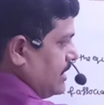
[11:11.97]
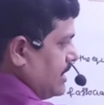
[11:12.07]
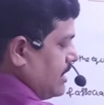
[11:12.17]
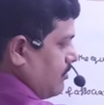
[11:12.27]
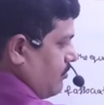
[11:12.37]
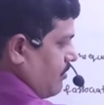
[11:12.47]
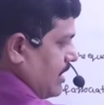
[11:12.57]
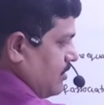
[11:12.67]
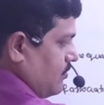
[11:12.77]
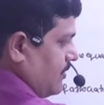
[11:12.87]
here
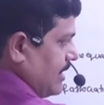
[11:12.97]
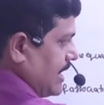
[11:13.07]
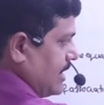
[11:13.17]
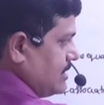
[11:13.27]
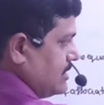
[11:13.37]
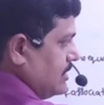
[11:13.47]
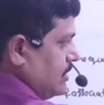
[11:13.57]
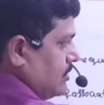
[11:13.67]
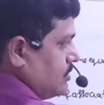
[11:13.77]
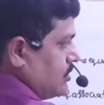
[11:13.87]
1 we will get.
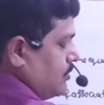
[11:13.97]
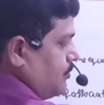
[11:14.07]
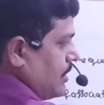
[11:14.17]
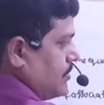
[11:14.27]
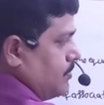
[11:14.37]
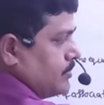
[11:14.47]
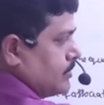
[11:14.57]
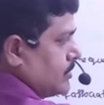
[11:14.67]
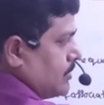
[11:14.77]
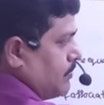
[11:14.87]
So from
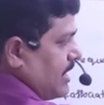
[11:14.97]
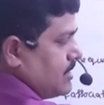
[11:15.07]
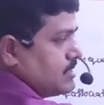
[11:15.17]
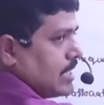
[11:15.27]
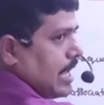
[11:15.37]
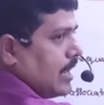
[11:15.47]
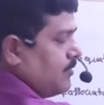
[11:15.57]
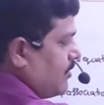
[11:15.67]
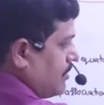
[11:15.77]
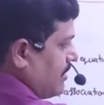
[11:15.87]
plus
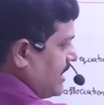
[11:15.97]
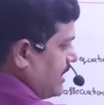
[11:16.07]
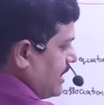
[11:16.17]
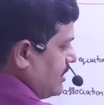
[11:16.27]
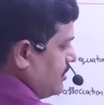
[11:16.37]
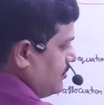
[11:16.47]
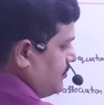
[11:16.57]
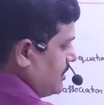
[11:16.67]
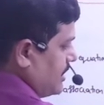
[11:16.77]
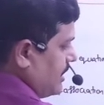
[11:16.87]
alpha by n,
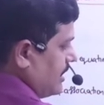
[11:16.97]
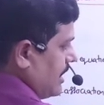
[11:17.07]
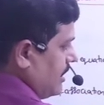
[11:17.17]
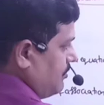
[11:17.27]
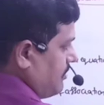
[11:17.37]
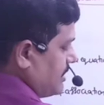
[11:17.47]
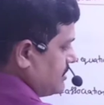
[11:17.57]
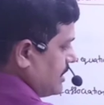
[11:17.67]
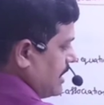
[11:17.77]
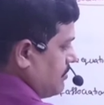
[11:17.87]
if you take alpha
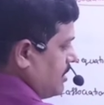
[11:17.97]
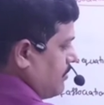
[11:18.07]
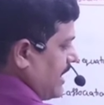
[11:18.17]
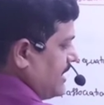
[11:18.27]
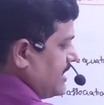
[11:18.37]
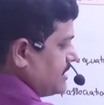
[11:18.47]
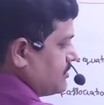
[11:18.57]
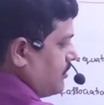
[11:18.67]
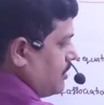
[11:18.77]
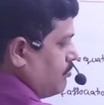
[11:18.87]
as a common,
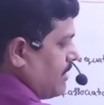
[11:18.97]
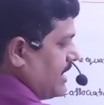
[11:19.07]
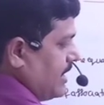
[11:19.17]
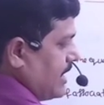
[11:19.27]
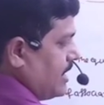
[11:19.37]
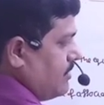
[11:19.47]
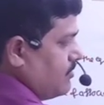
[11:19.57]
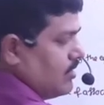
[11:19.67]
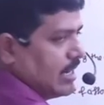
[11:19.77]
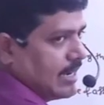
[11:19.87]
minus 1 by
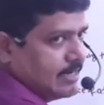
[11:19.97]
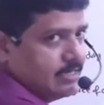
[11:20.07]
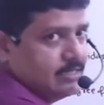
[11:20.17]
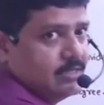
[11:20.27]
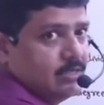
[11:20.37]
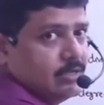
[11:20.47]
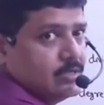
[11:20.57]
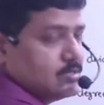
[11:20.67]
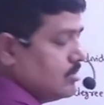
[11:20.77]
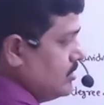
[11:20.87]
n we will get.
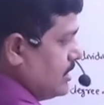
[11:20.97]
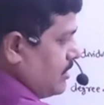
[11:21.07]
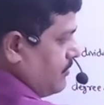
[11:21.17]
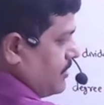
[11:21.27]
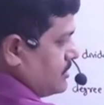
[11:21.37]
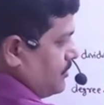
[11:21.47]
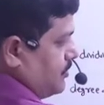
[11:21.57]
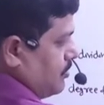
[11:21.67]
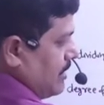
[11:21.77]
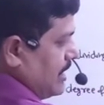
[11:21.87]
So in the reverse,
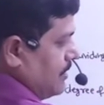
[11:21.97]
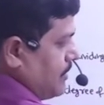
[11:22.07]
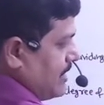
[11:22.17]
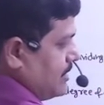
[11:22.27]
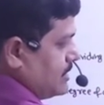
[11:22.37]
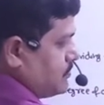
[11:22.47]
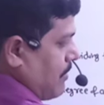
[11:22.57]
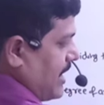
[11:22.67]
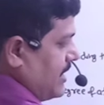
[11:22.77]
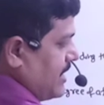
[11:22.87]
if you multiply this,
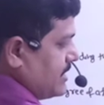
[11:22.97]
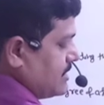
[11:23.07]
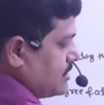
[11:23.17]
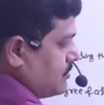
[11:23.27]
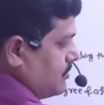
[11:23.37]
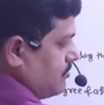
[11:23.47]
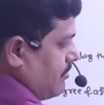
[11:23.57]
minus